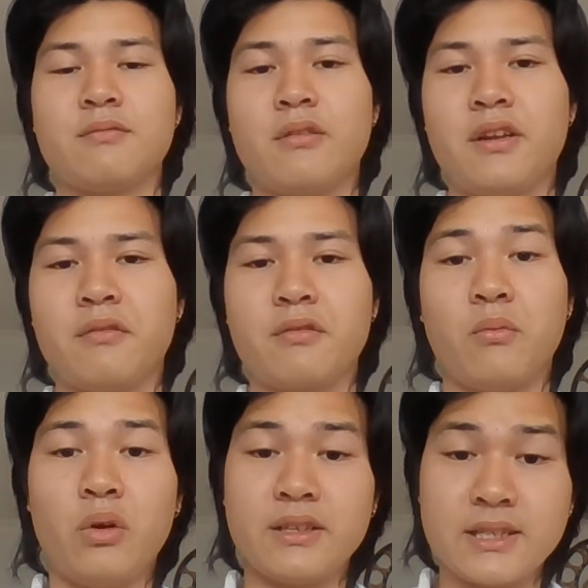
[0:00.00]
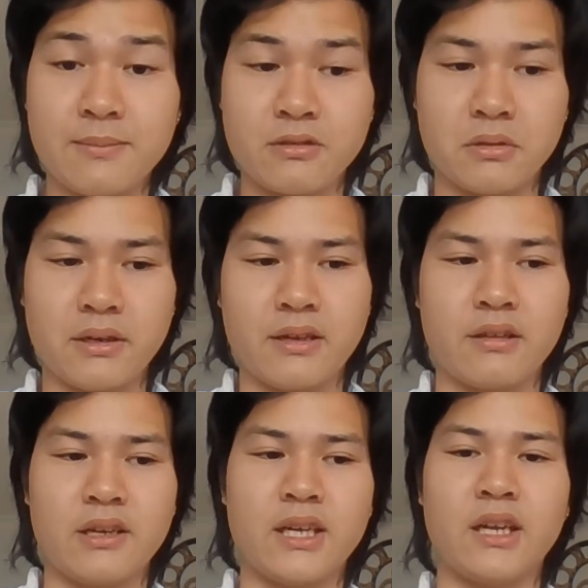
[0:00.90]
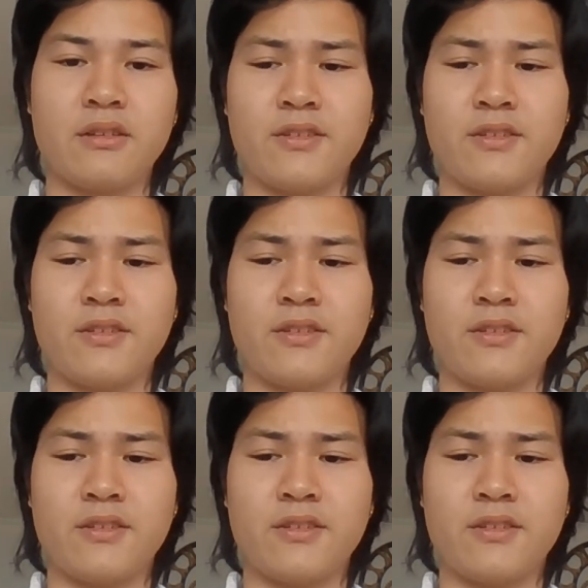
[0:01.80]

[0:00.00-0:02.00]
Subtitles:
running from one tap to another,